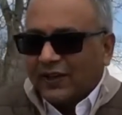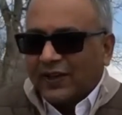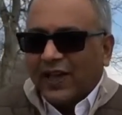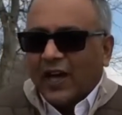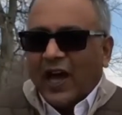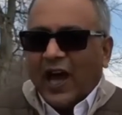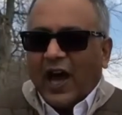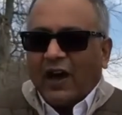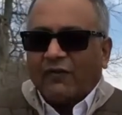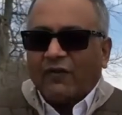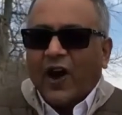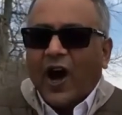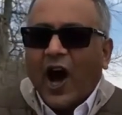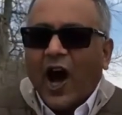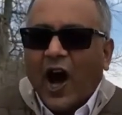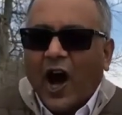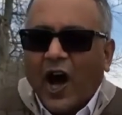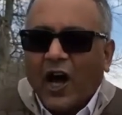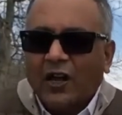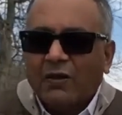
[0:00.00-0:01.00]
They have
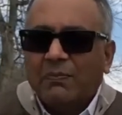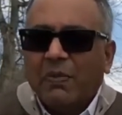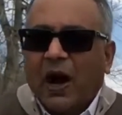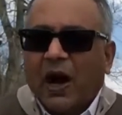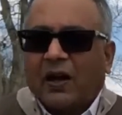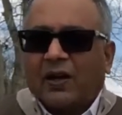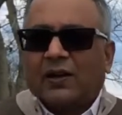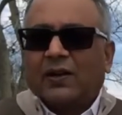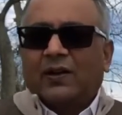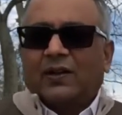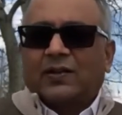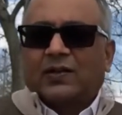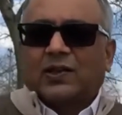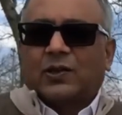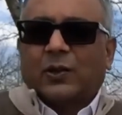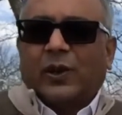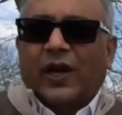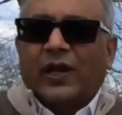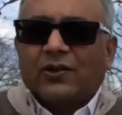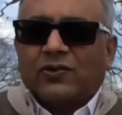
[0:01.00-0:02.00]
high barriers
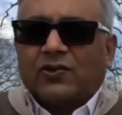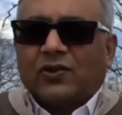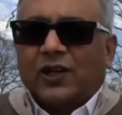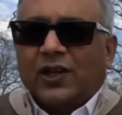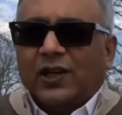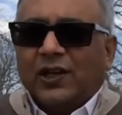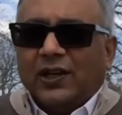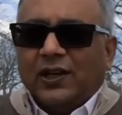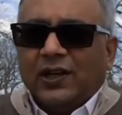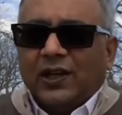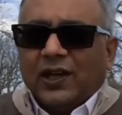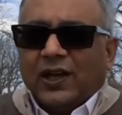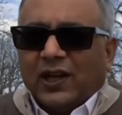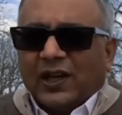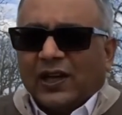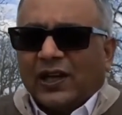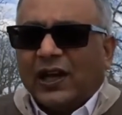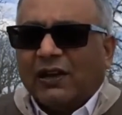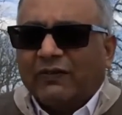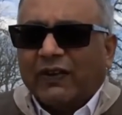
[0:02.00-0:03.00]
to entry,
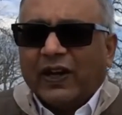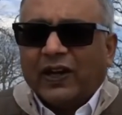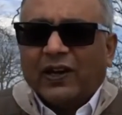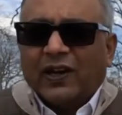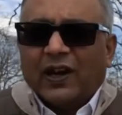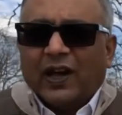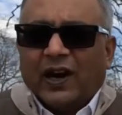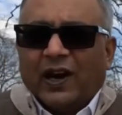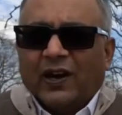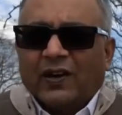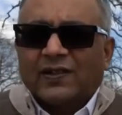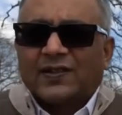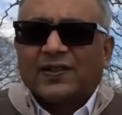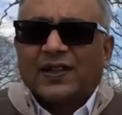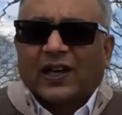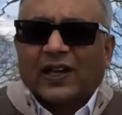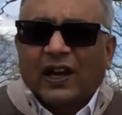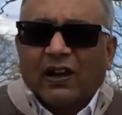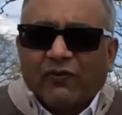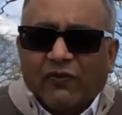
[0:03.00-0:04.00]
given
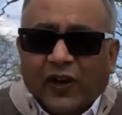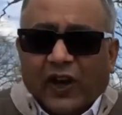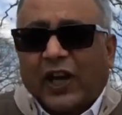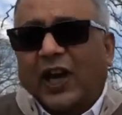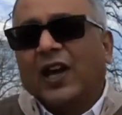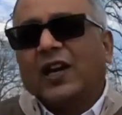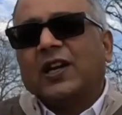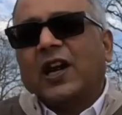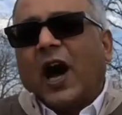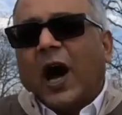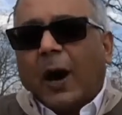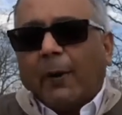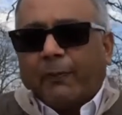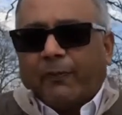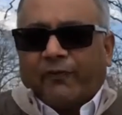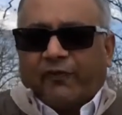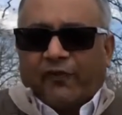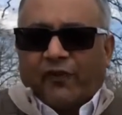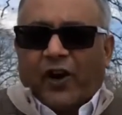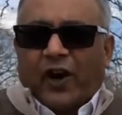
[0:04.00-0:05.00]
significant
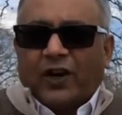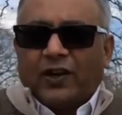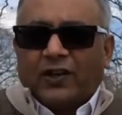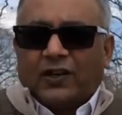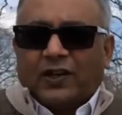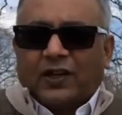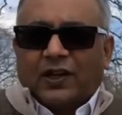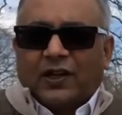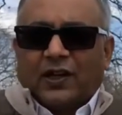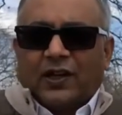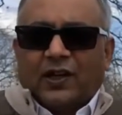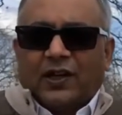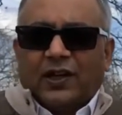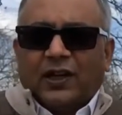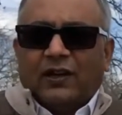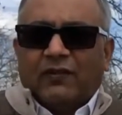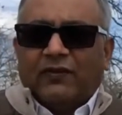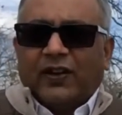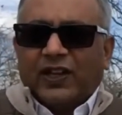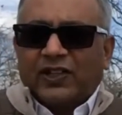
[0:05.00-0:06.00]
upfront
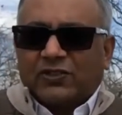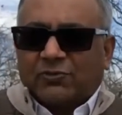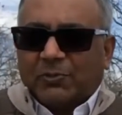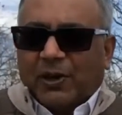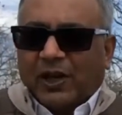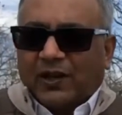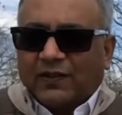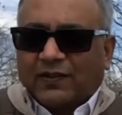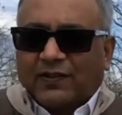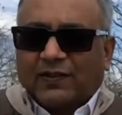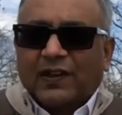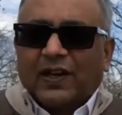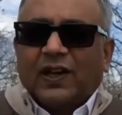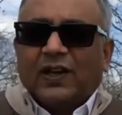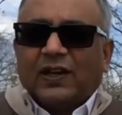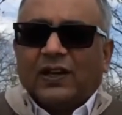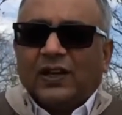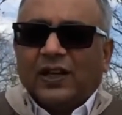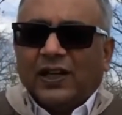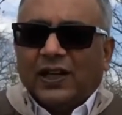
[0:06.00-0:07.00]
investments
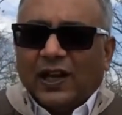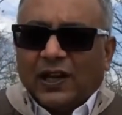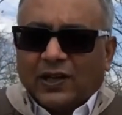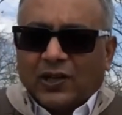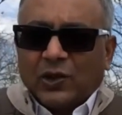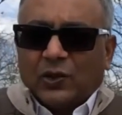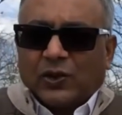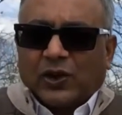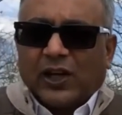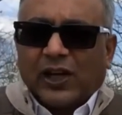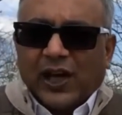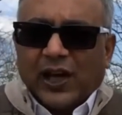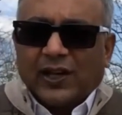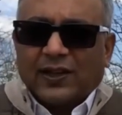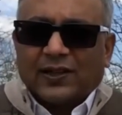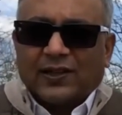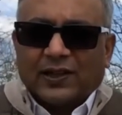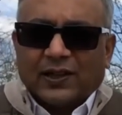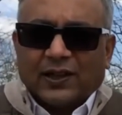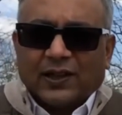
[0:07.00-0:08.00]
needed to
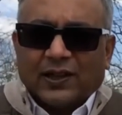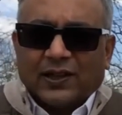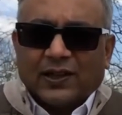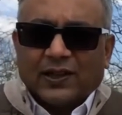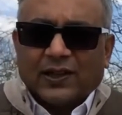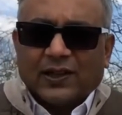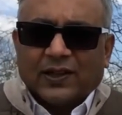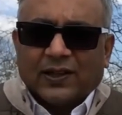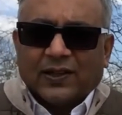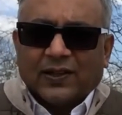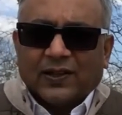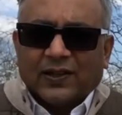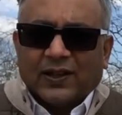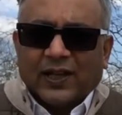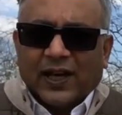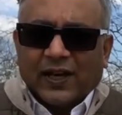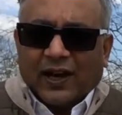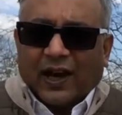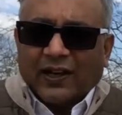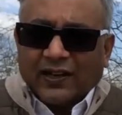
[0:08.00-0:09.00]
create
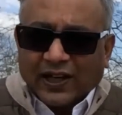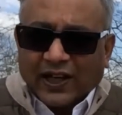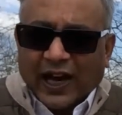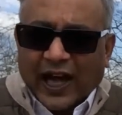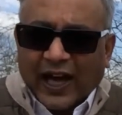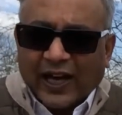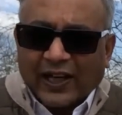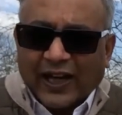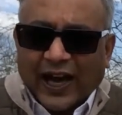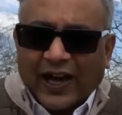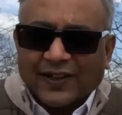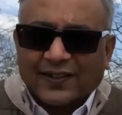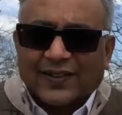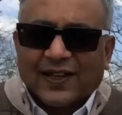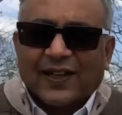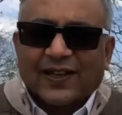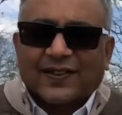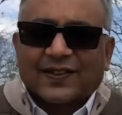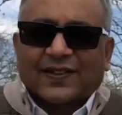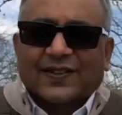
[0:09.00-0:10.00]
their underlying
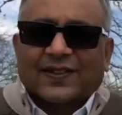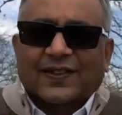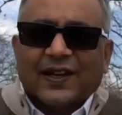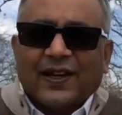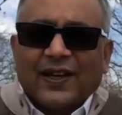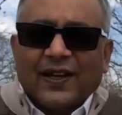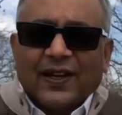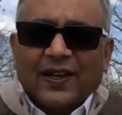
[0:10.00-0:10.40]
assets.